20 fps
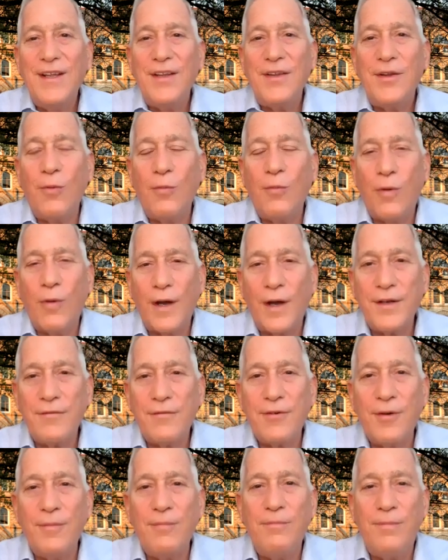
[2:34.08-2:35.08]
the
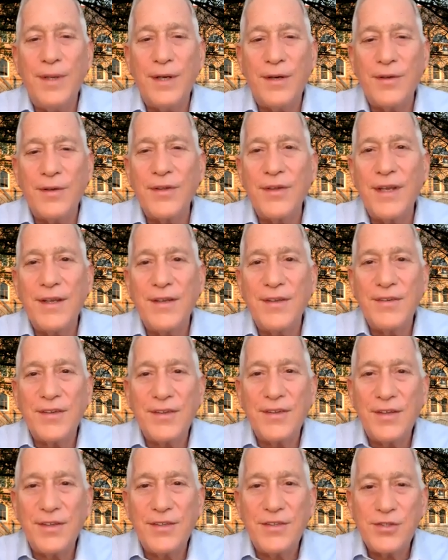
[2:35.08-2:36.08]
wonderful buildings
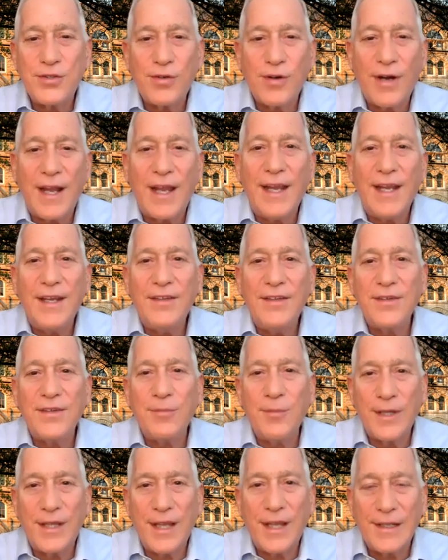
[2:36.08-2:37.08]
and the trains and
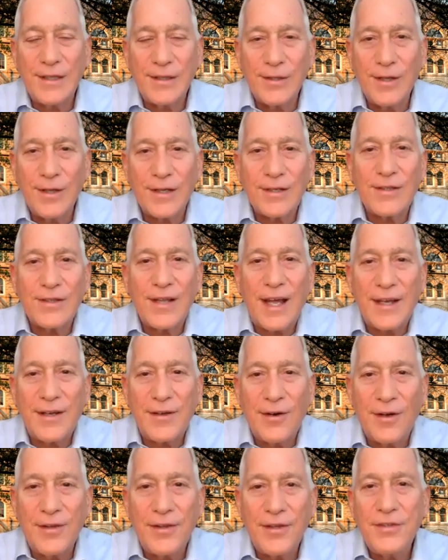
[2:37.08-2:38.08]
what they look like
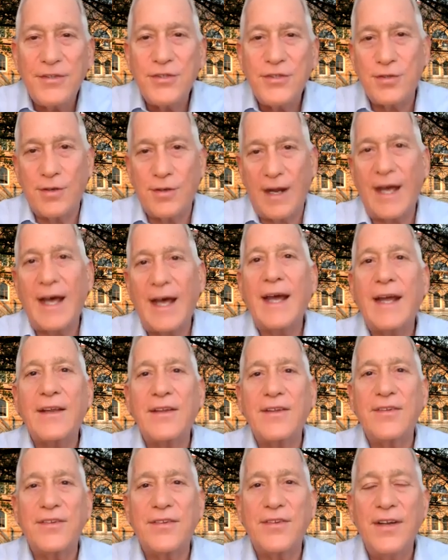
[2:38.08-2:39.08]
on the
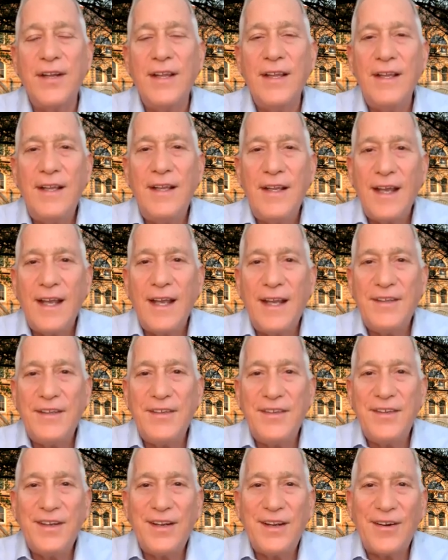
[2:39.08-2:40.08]
tracks
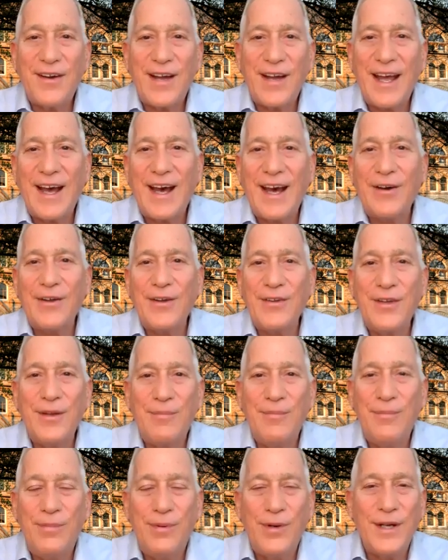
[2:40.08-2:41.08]
and, you know, how the
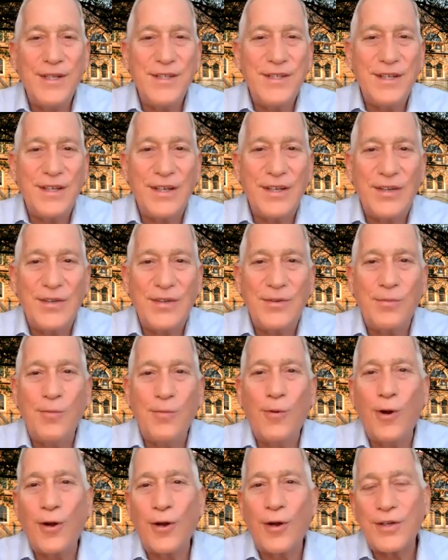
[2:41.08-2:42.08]
bridges
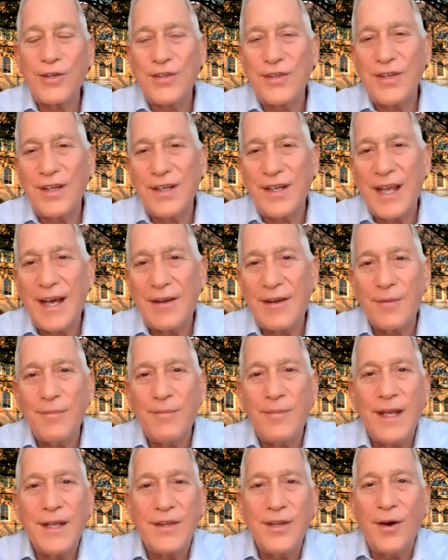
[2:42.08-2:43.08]
worked and how to
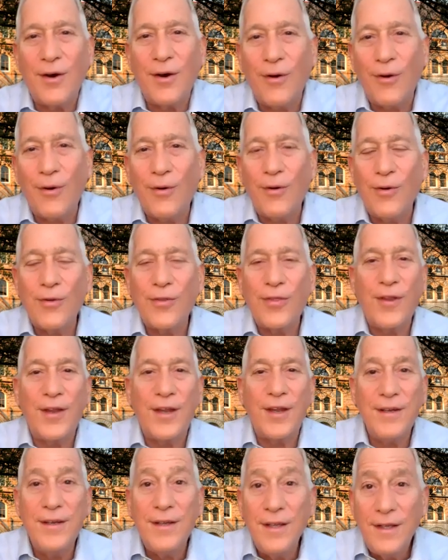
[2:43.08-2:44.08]
make the whole
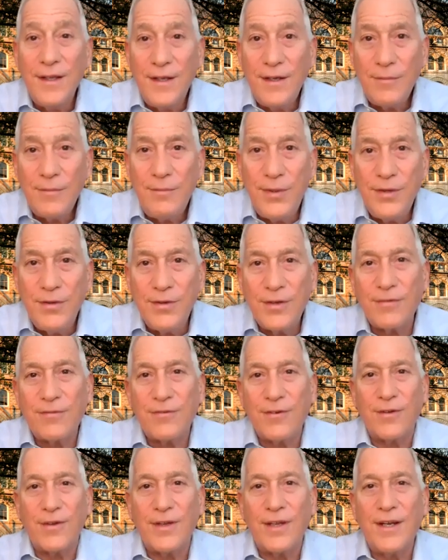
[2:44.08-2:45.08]
thing
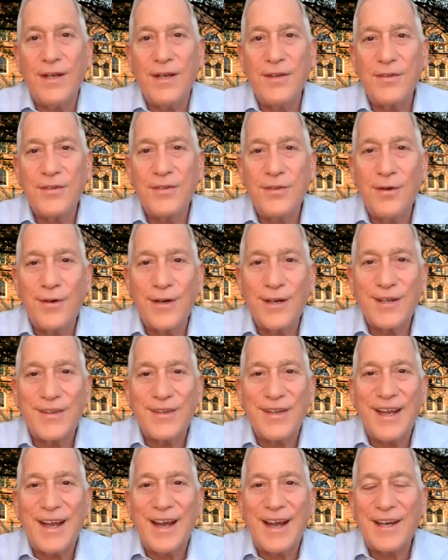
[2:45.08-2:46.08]
beautiful and
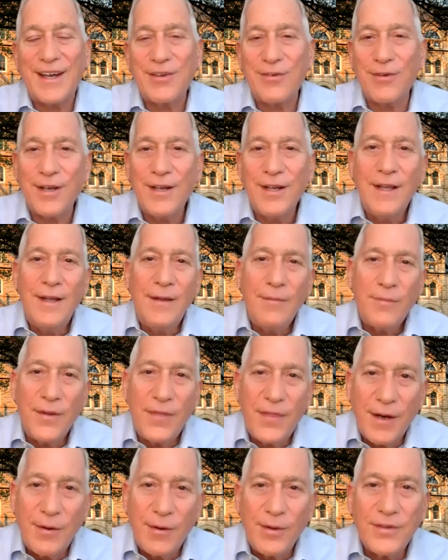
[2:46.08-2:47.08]
historically accurate.
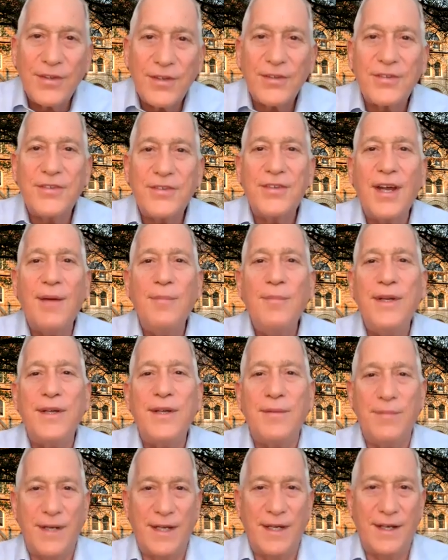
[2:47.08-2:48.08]
But there was a
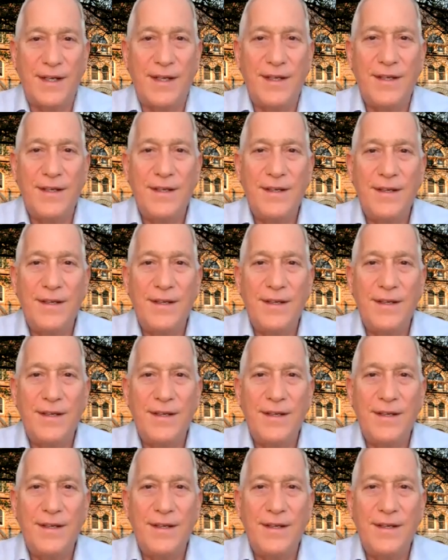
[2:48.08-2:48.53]
subcommittee